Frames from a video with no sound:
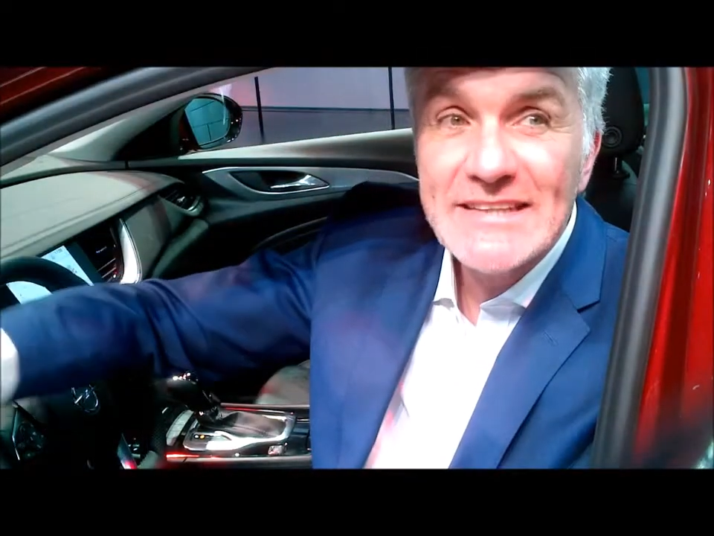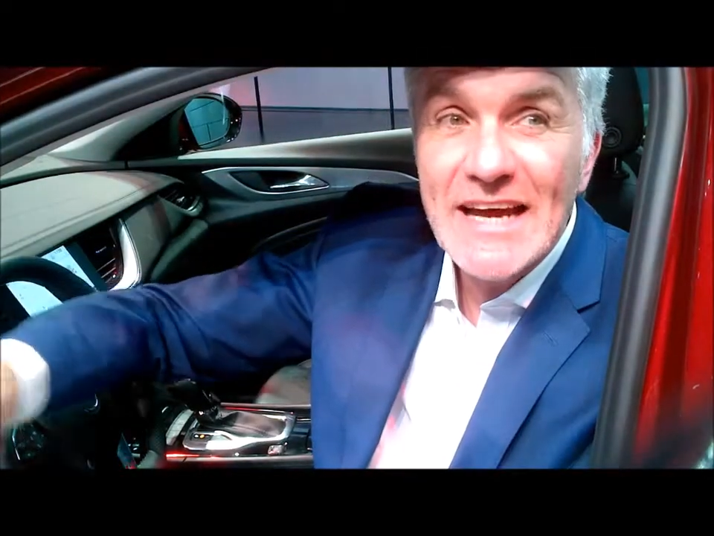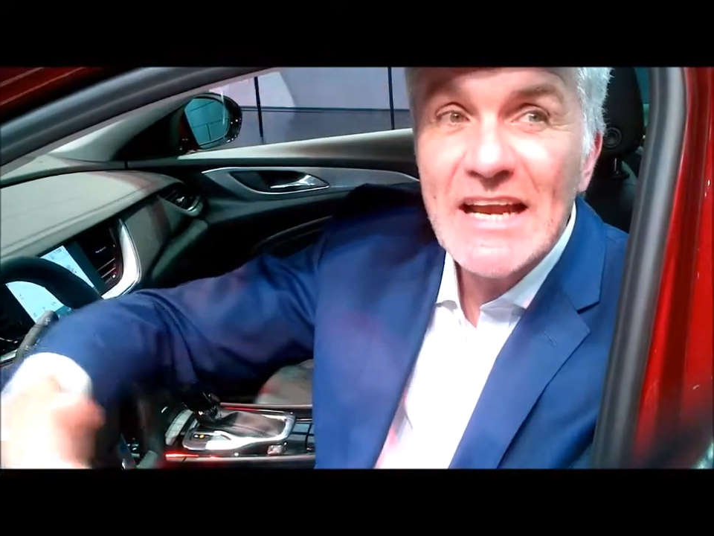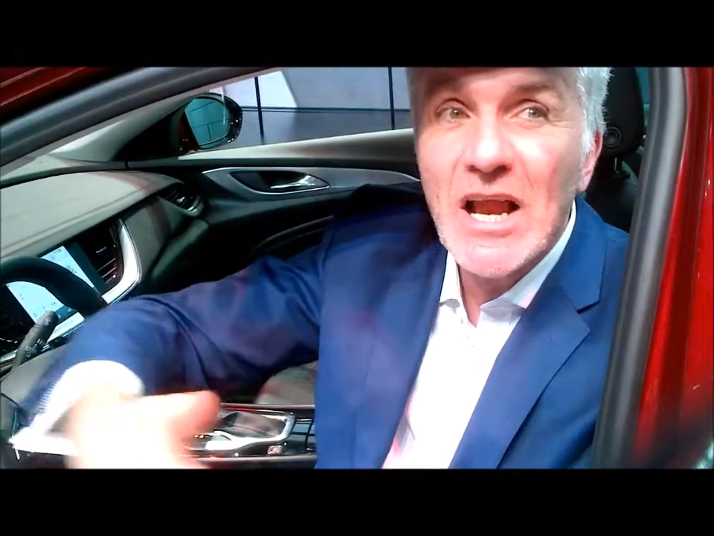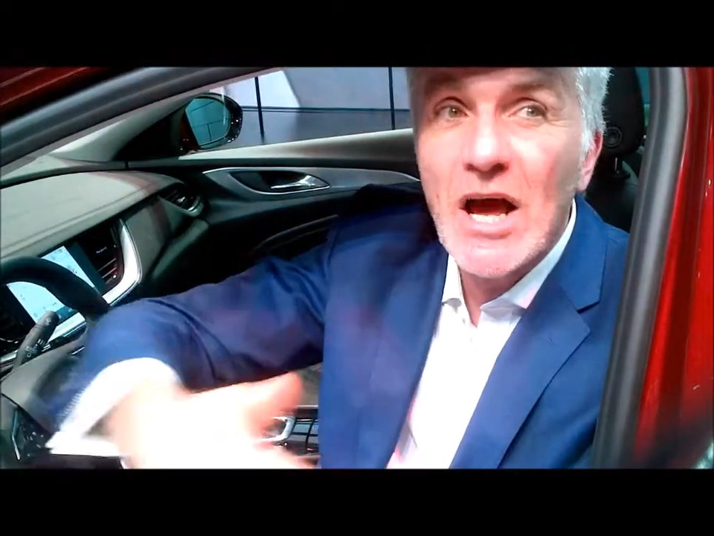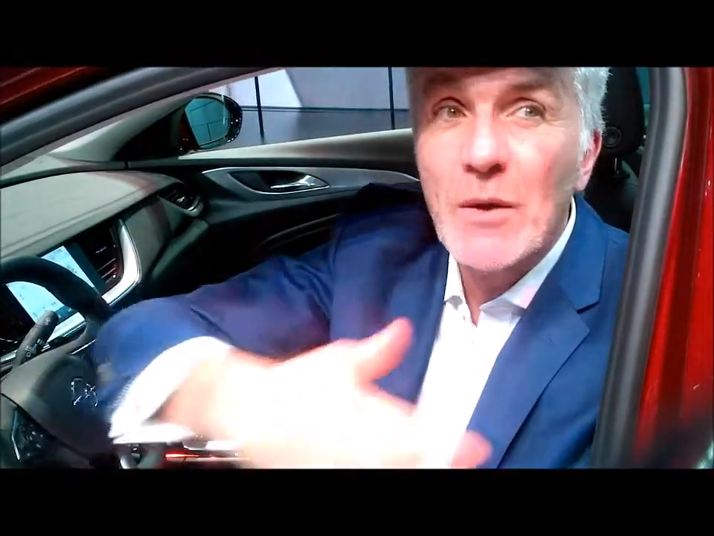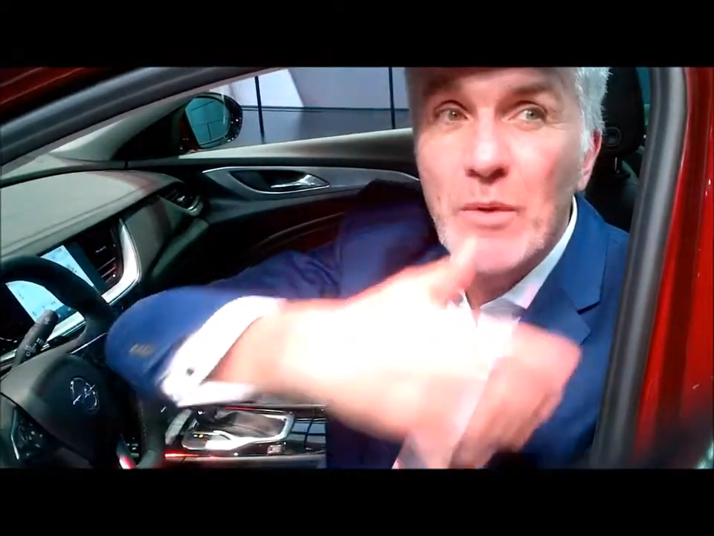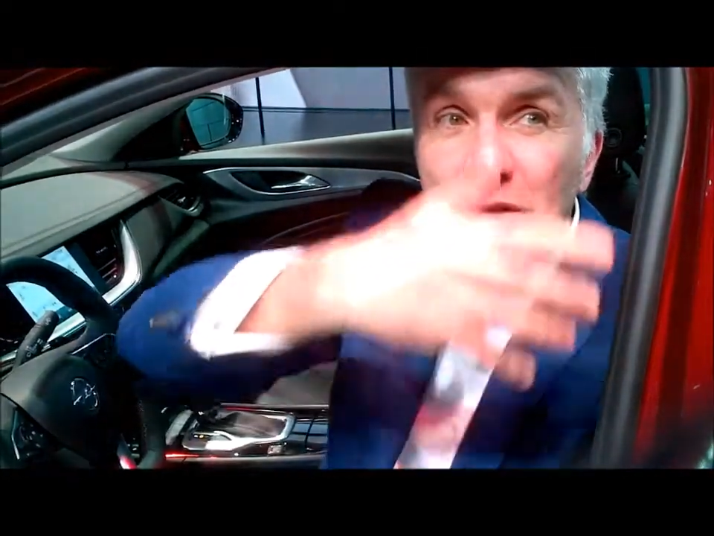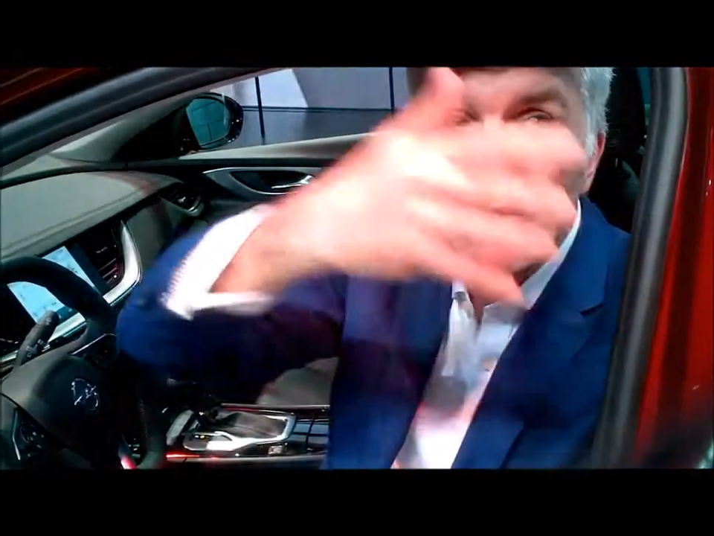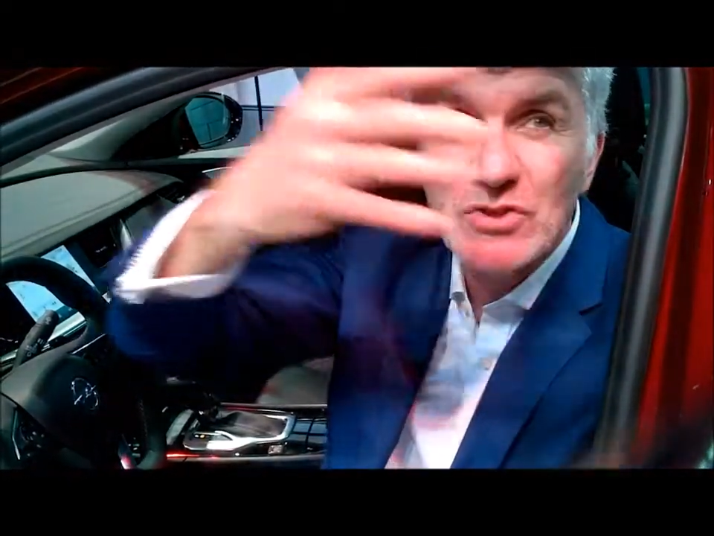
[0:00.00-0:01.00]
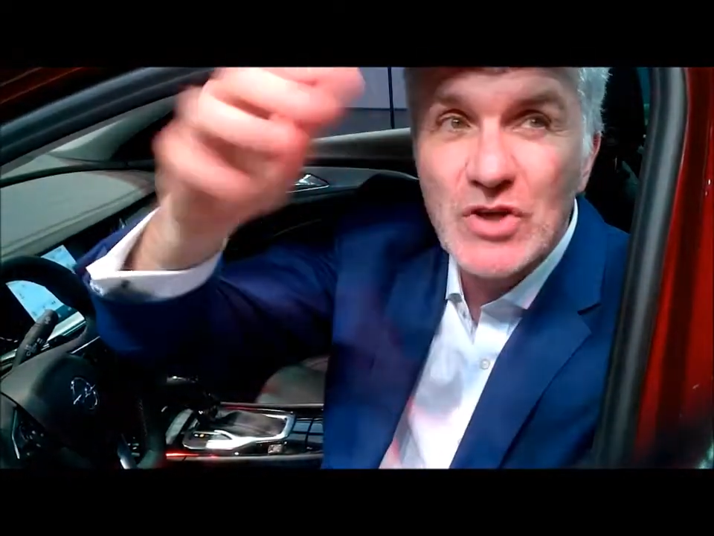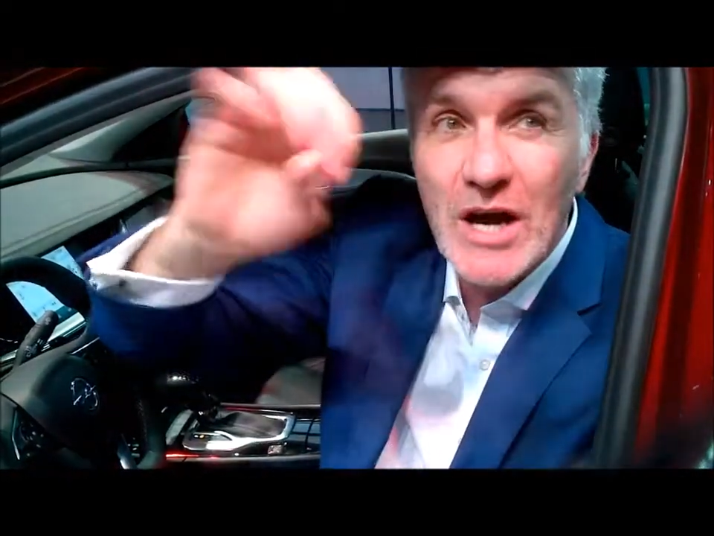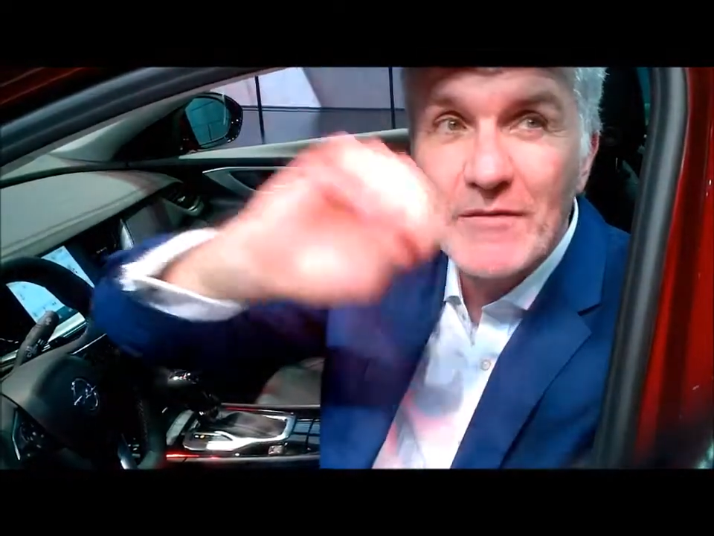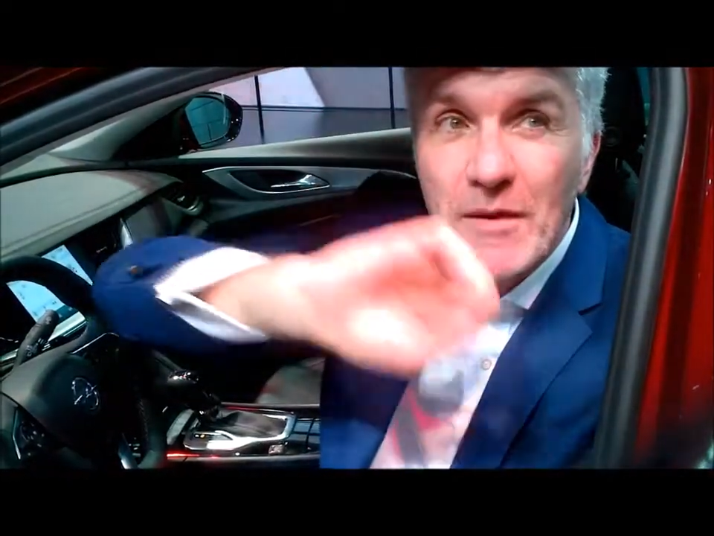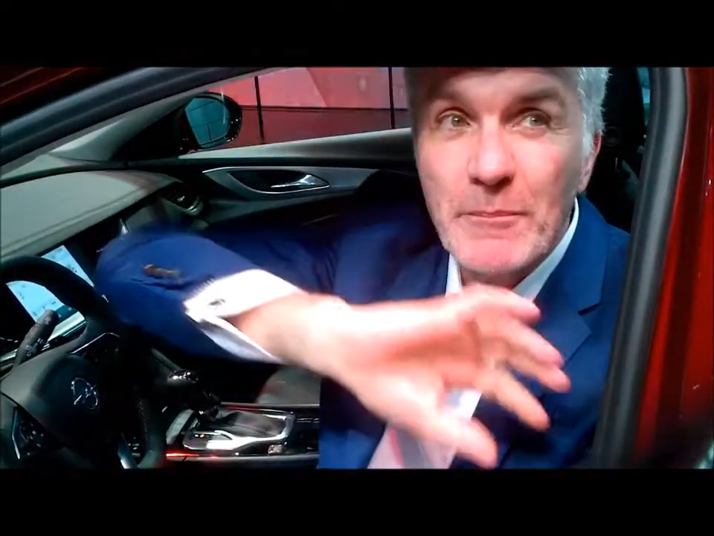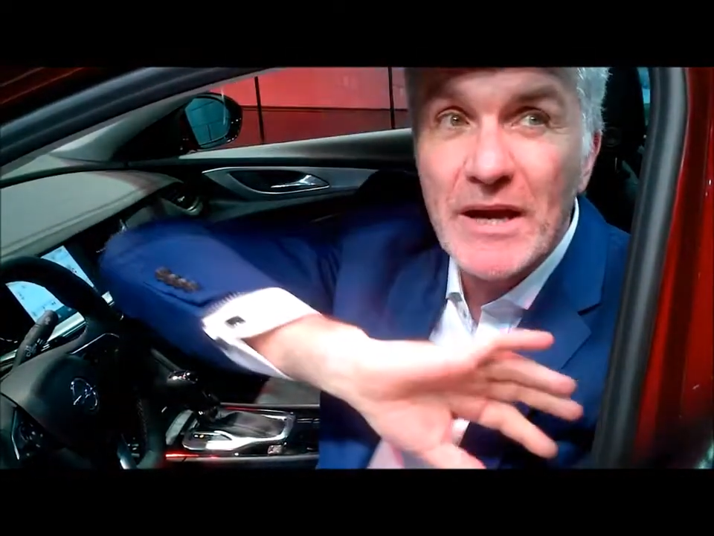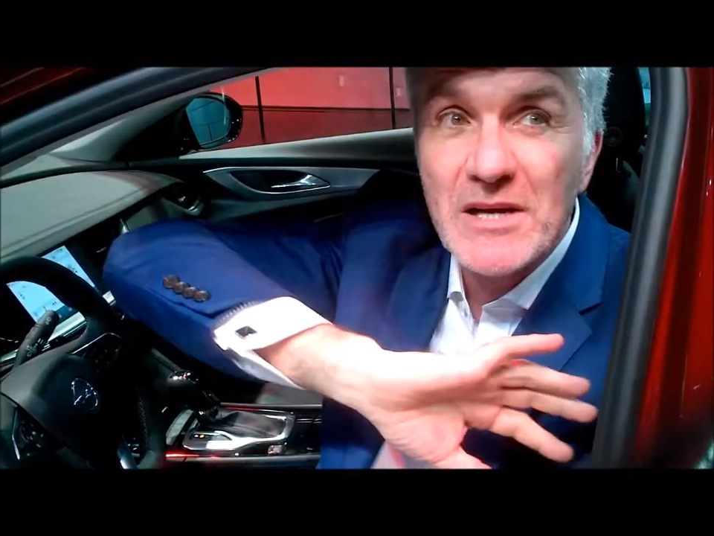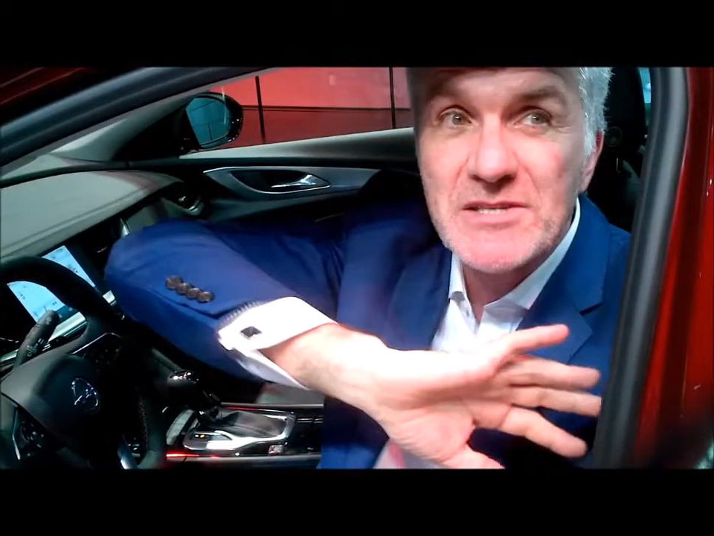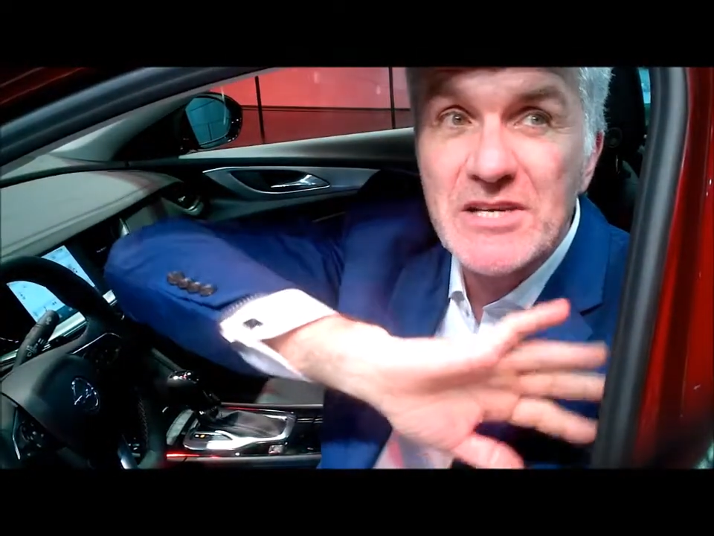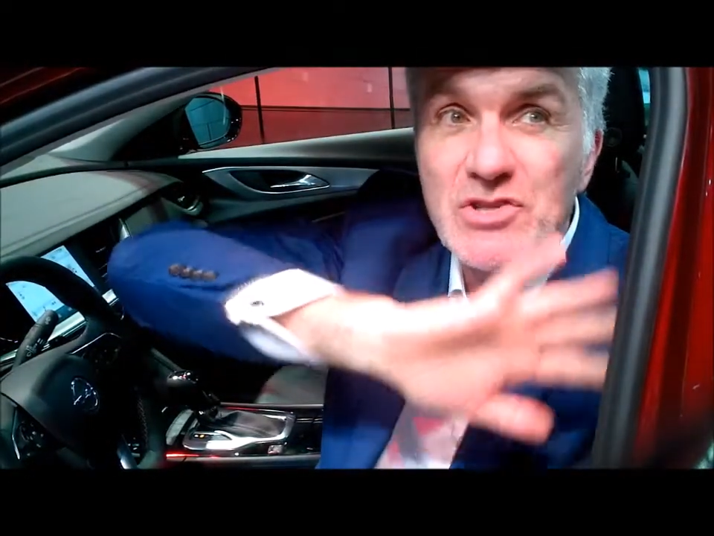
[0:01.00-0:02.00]
daylight when you're driving
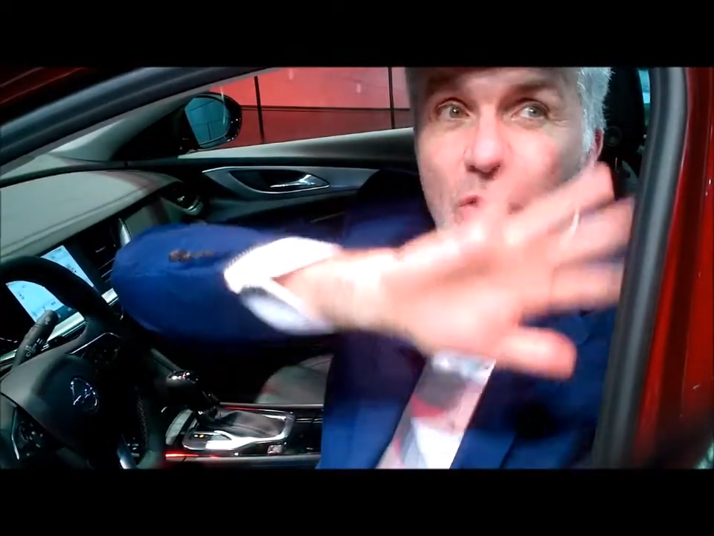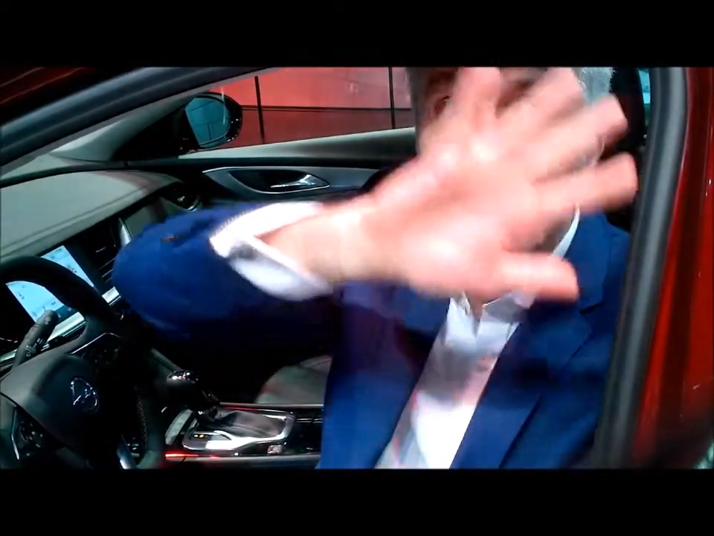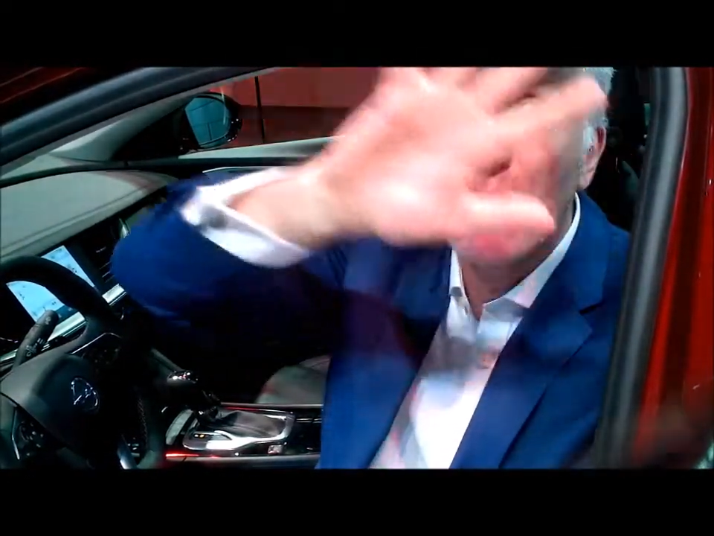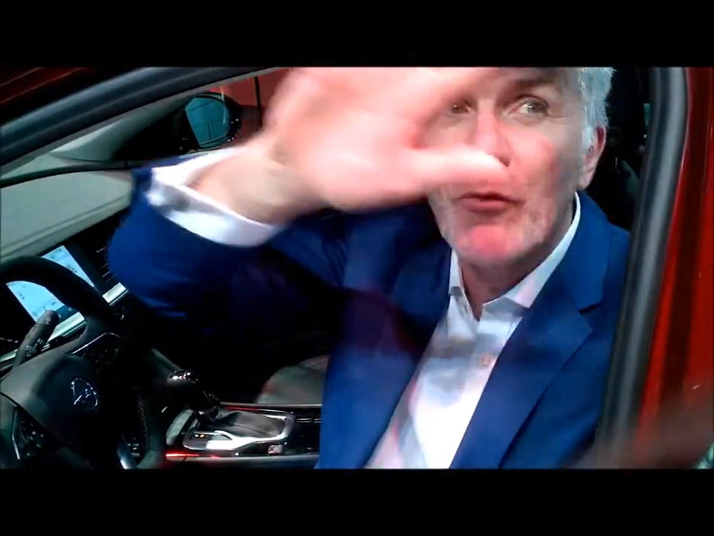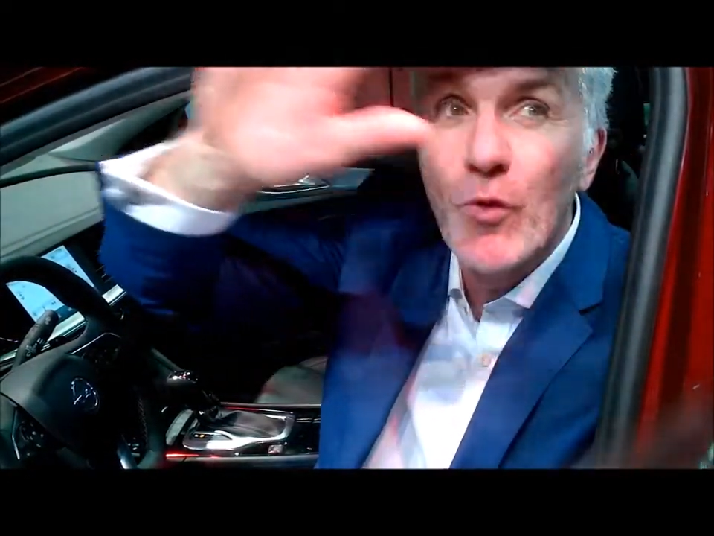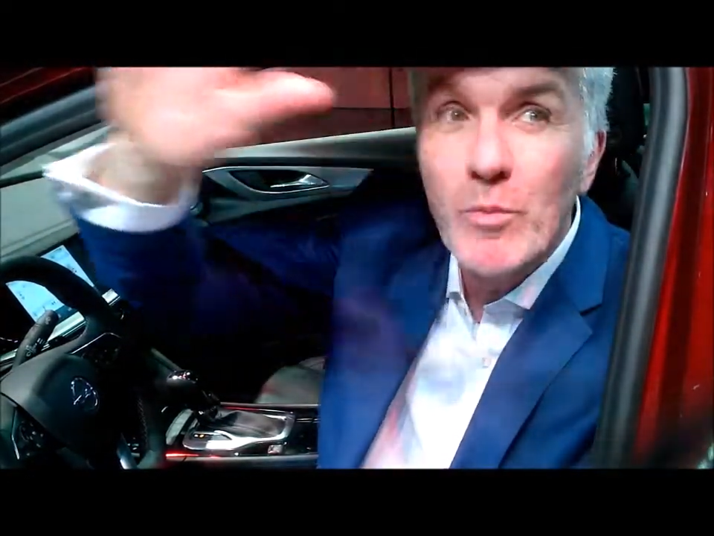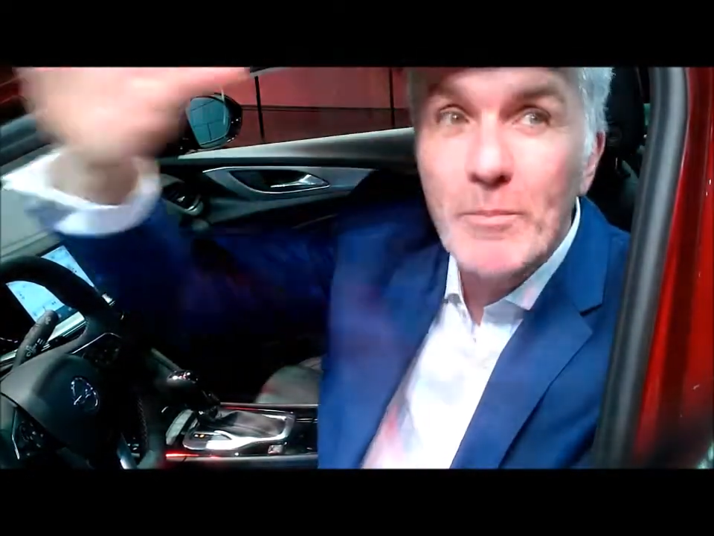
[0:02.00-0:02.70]
because it's on full